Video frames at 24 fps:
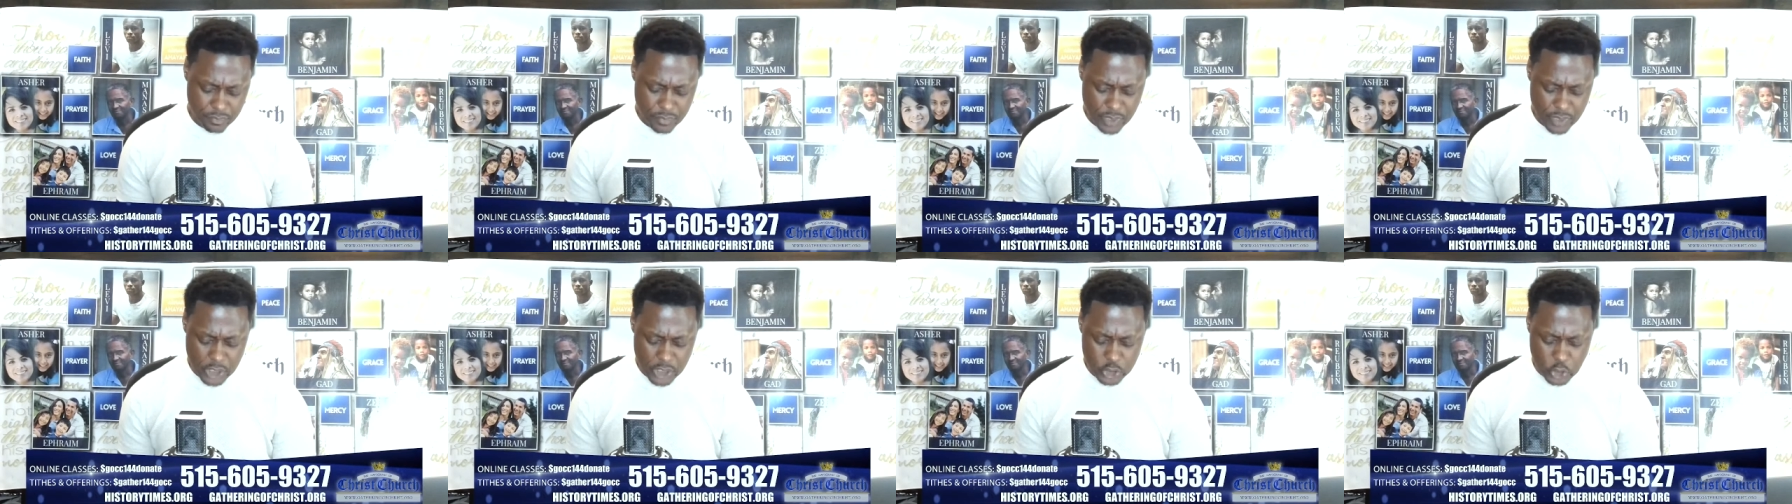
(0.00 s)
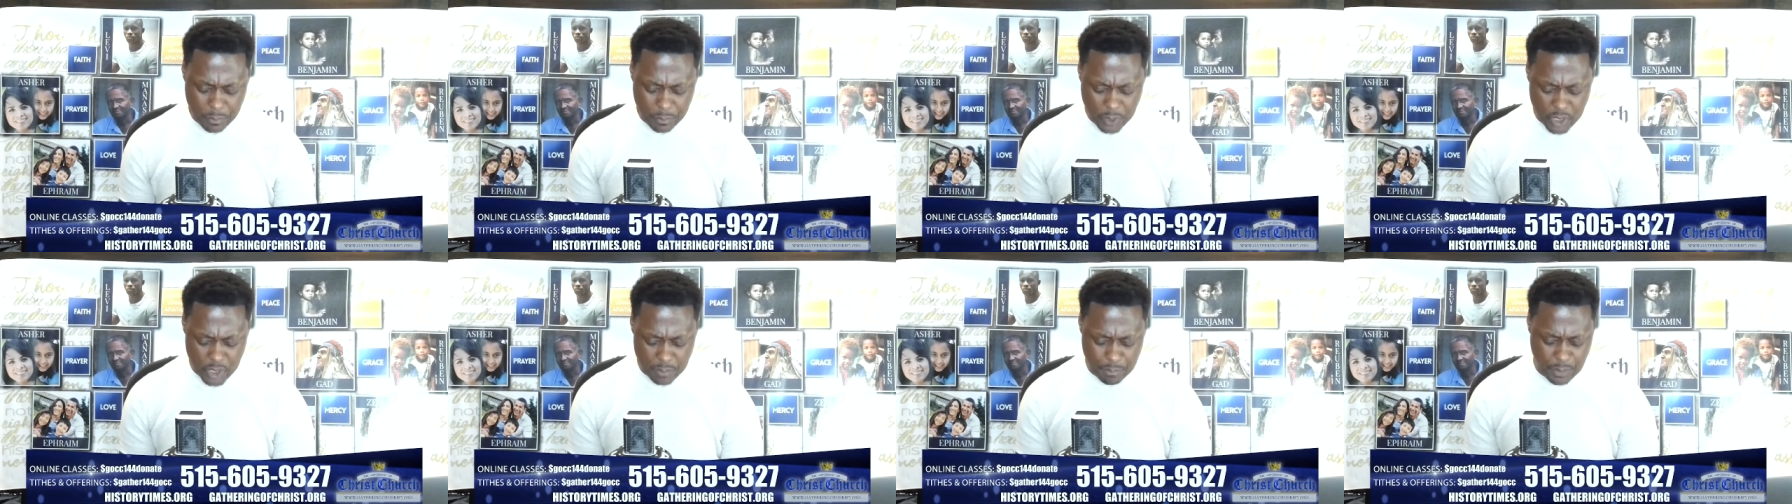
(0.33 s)
So I'm
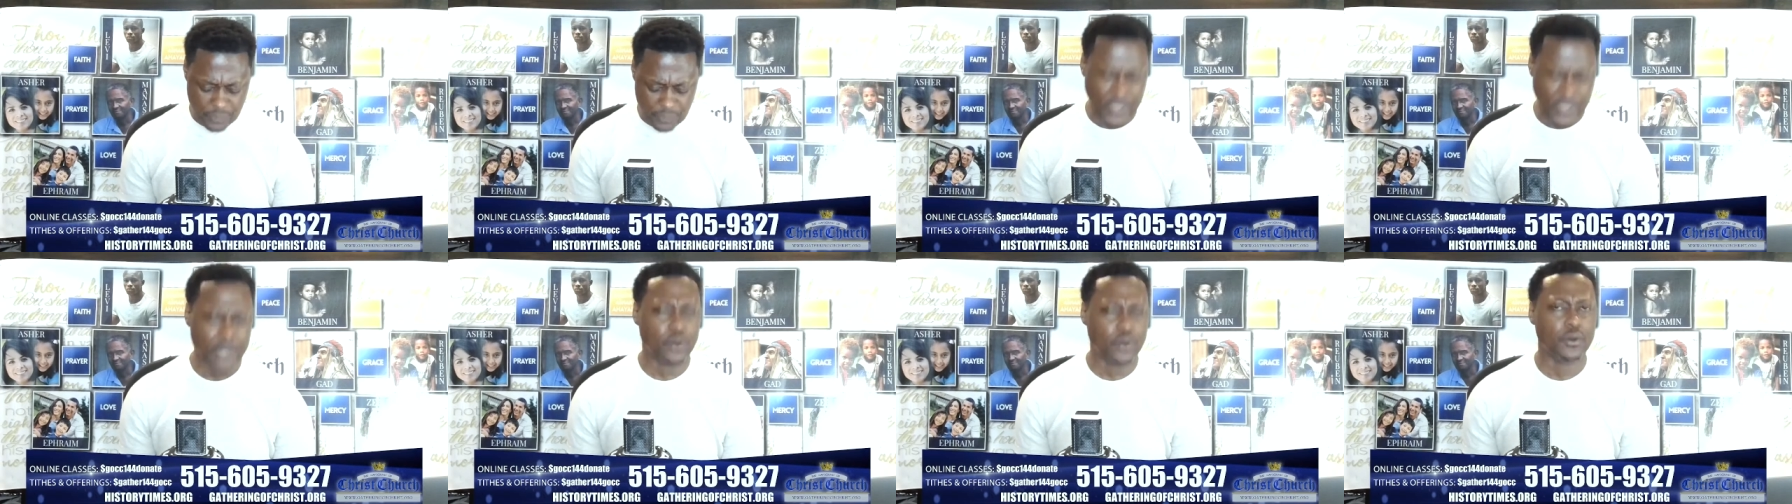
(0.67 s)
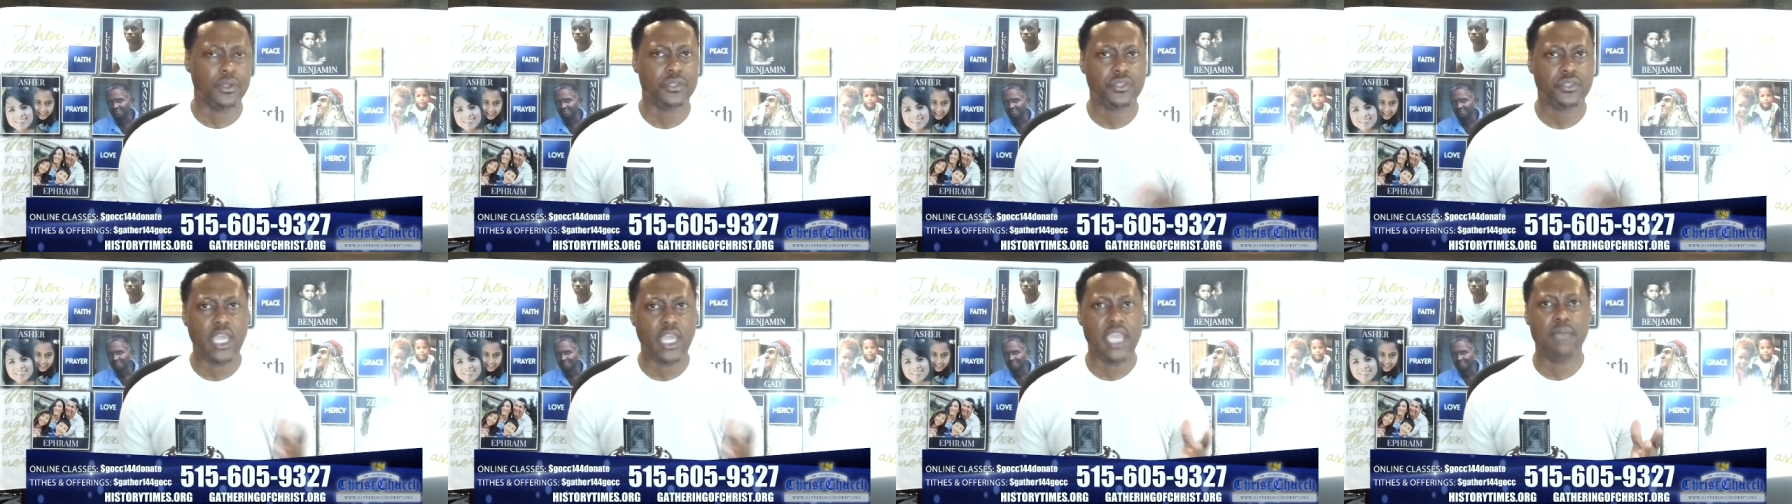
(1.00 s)
going to put that on the
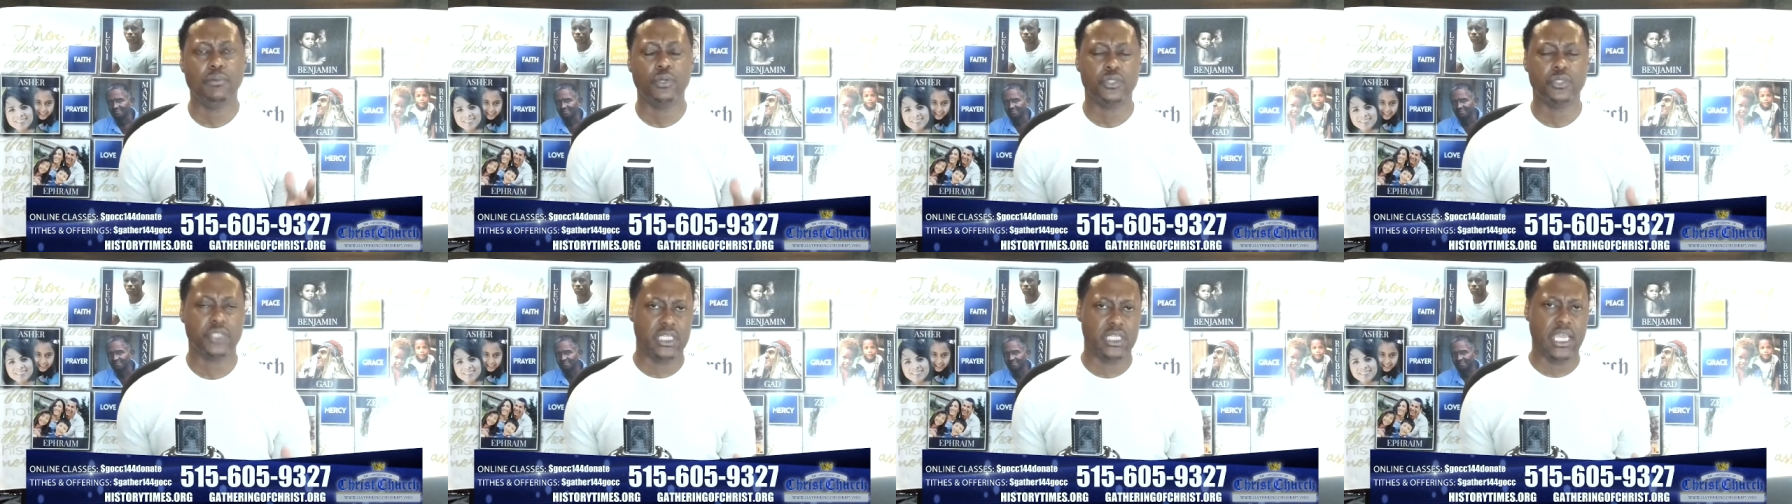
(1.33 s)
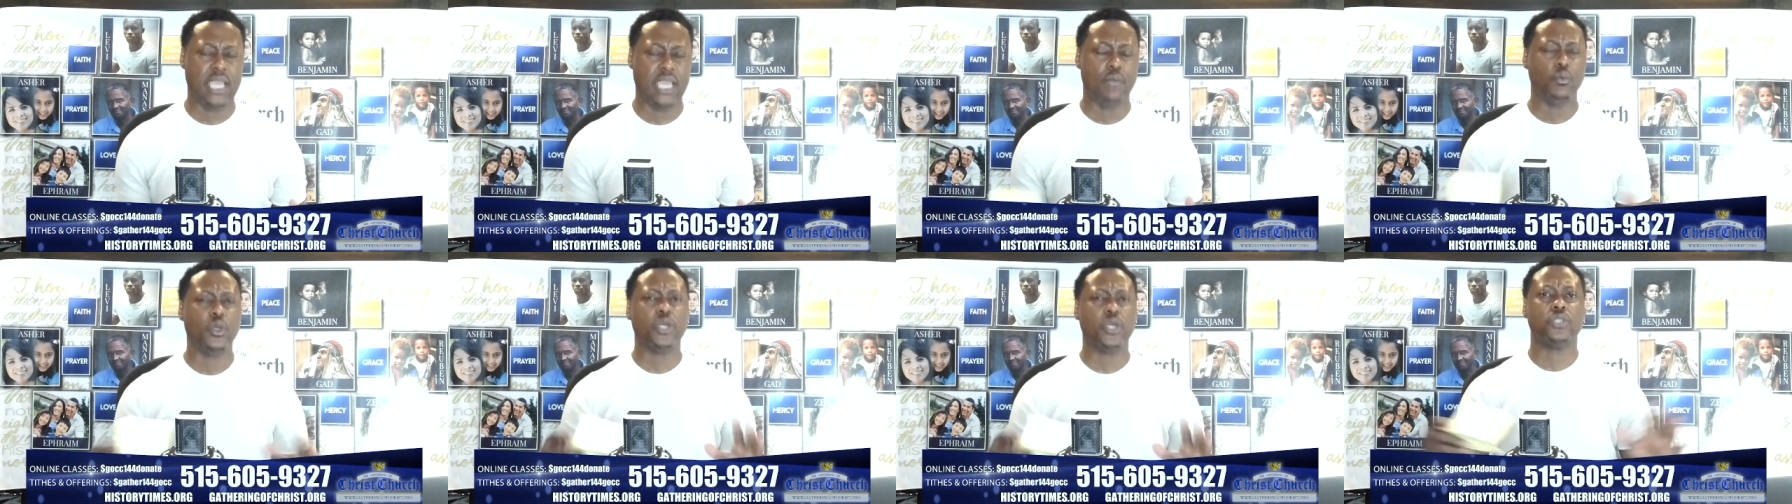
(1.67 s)
table today
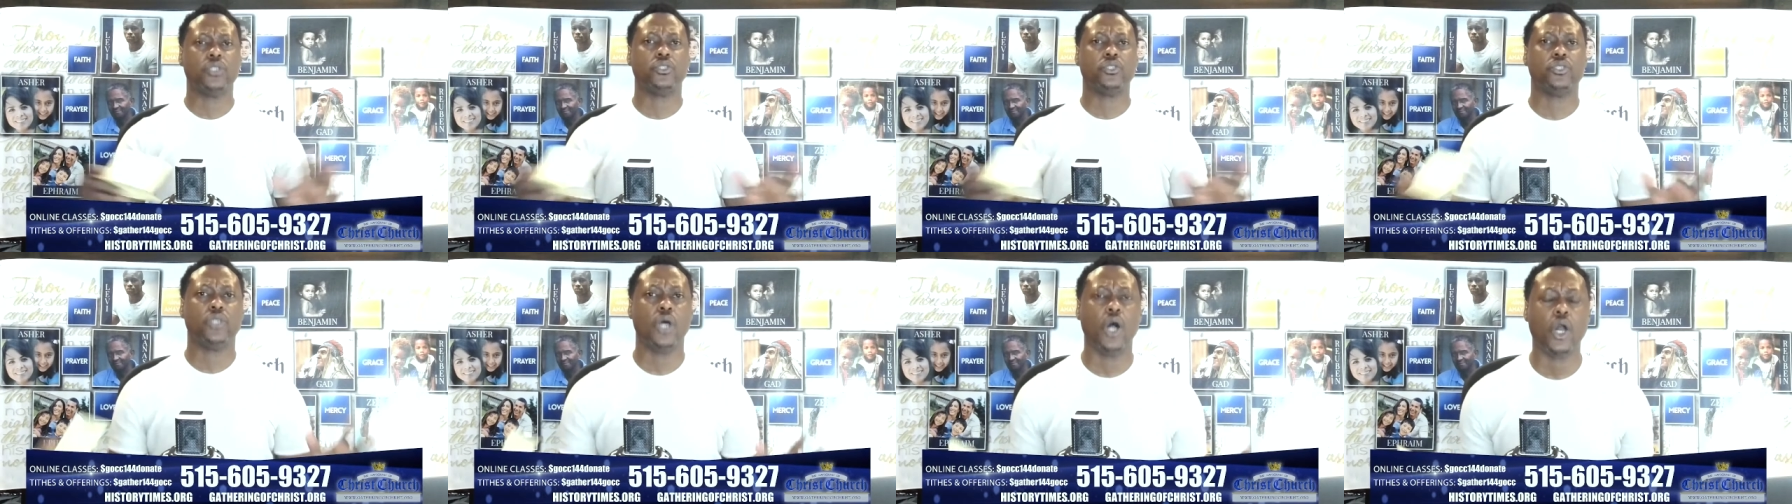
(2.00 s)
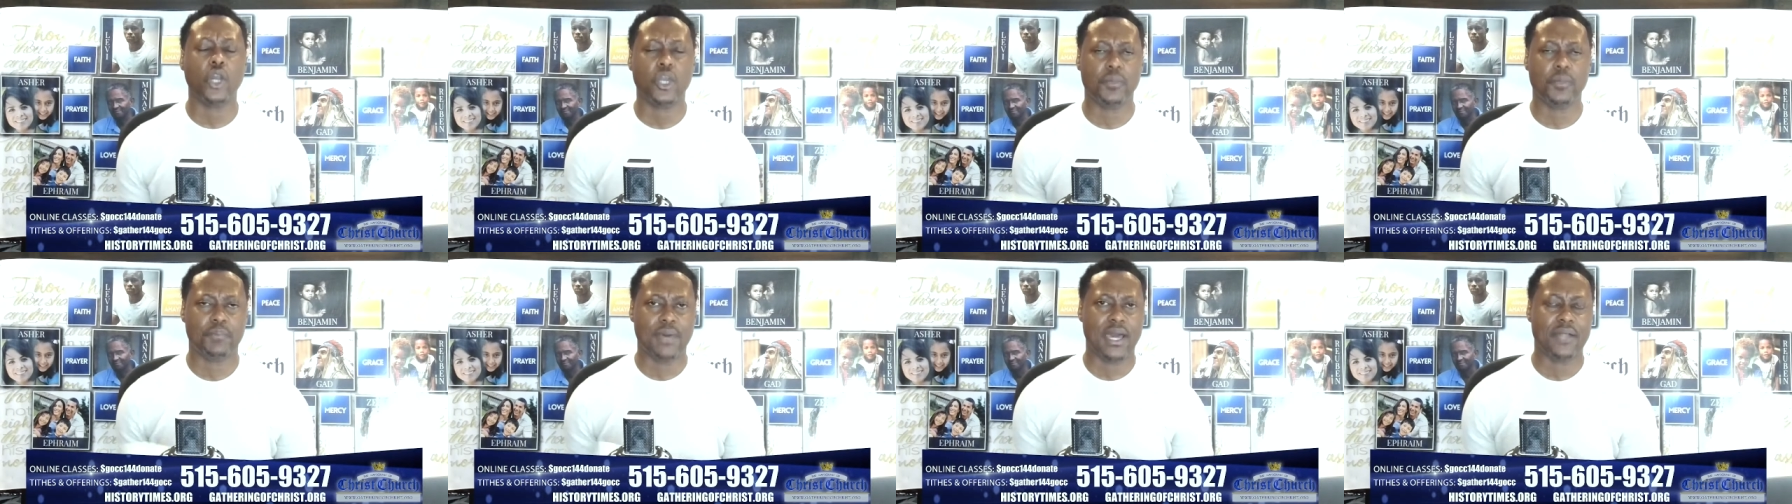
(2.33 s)
and we're going to talk
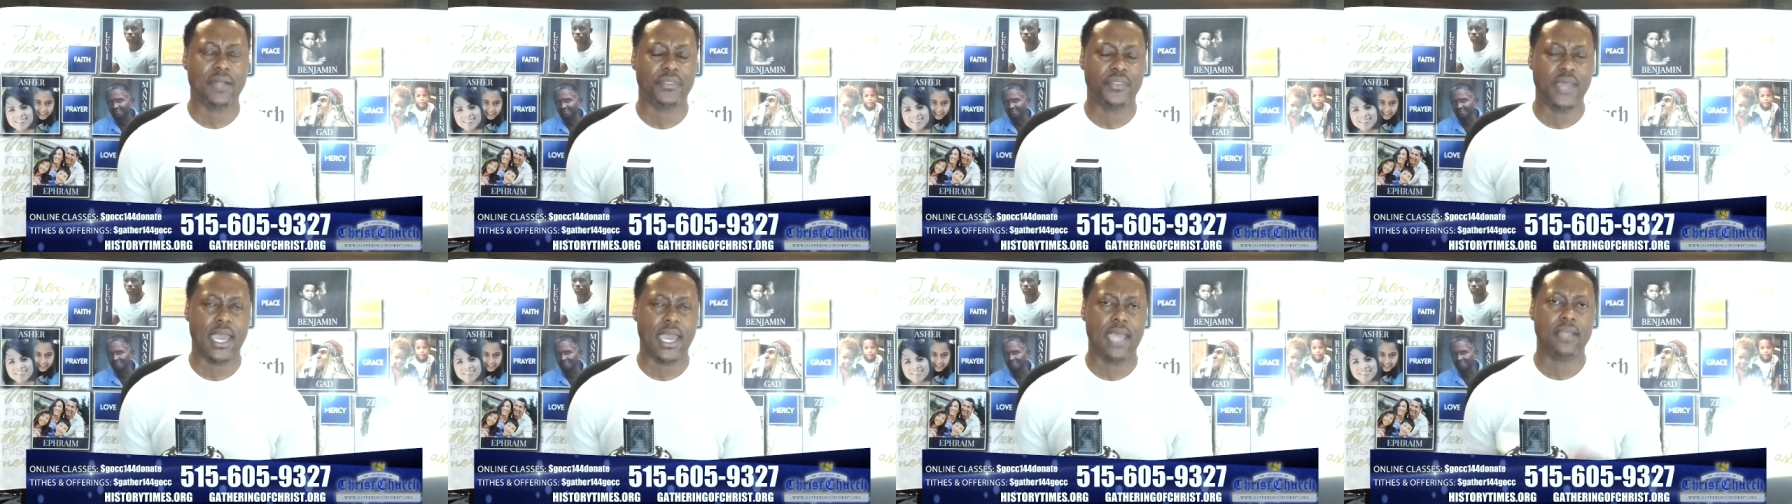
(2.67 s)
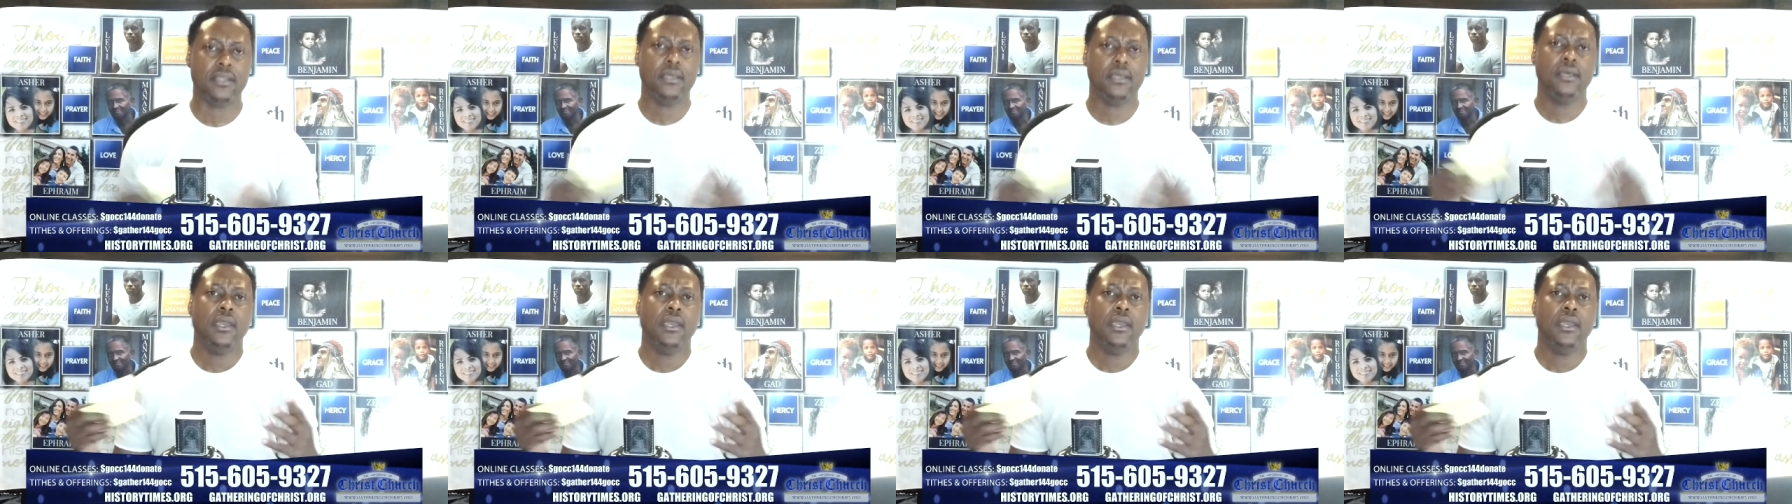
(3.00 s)
about that.